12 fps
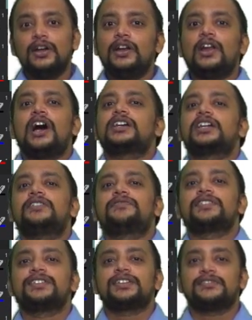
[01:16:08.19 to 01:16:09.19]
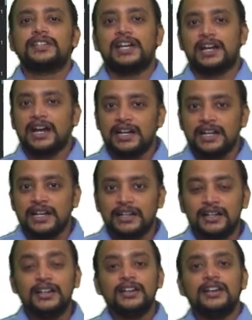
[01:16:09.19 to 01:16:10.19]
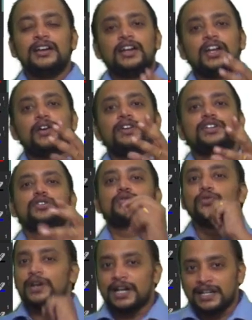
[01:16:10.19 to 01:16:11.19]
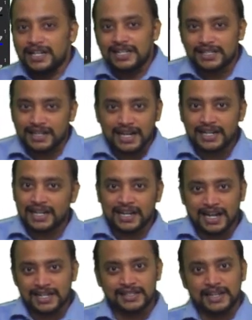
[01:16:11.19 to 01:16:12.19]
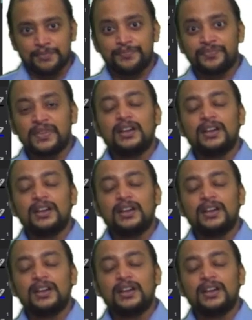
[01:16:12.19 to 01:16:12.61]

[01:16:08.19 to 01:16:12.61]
Lot of reserves they are getting. Now a student is writing exam.